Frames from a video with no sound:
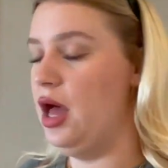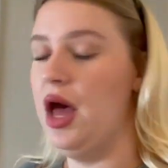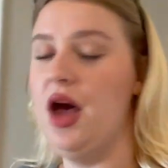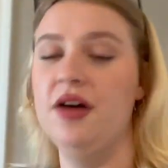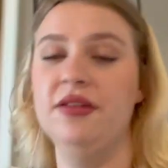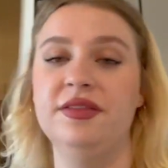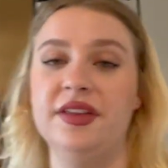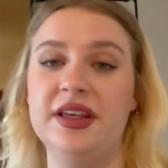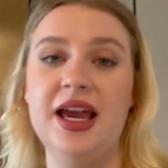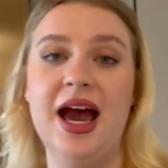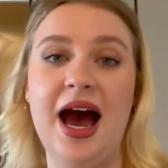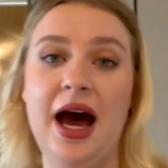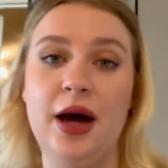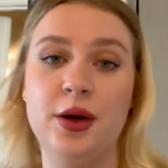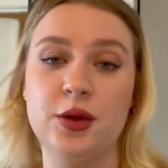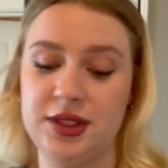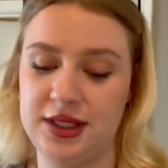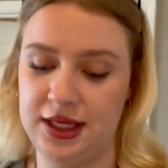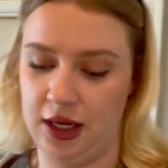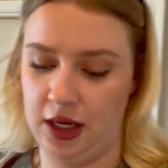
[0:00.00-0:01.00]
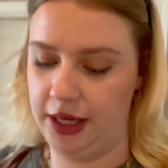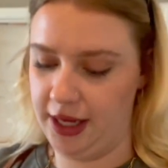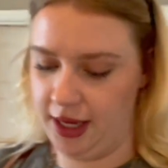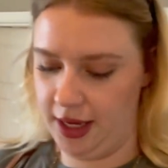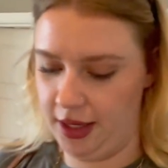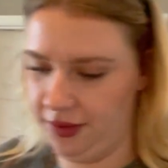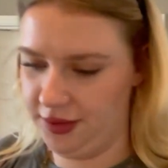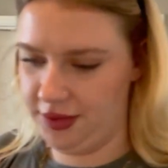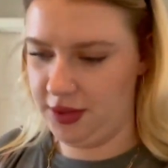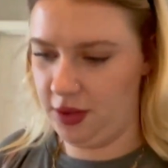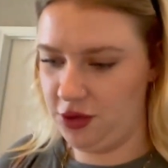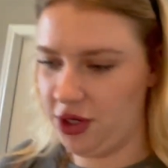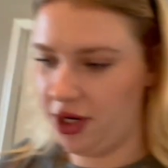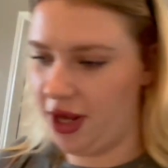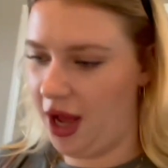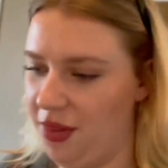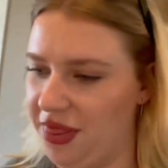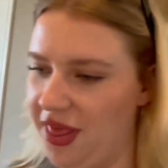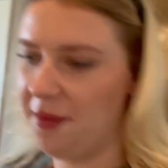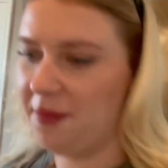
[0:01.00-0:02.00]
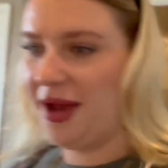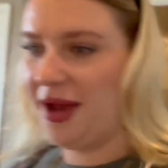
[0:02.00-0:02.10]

of the house area. Let's go check out that